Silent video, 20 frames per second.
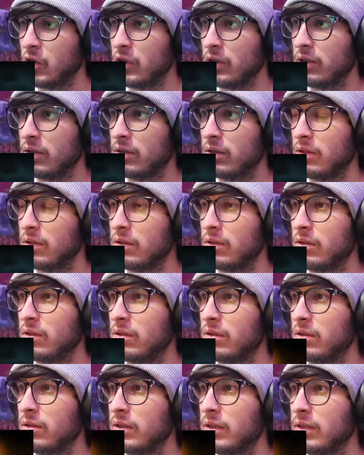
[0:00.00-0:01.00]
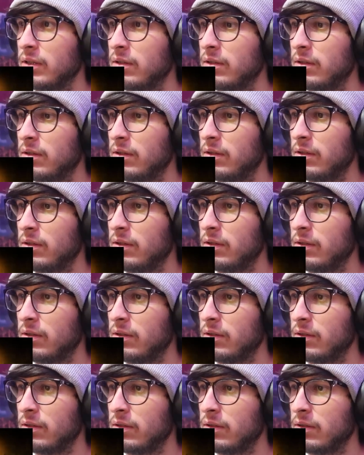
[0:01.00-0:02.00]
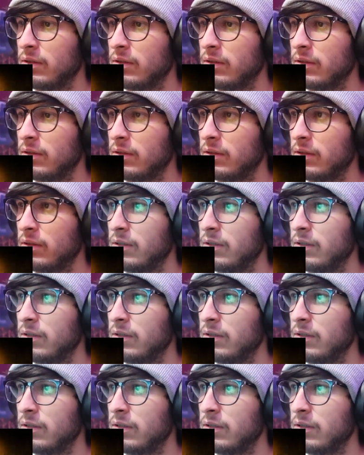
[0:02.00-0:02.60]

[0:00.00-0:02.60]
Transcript: (silence)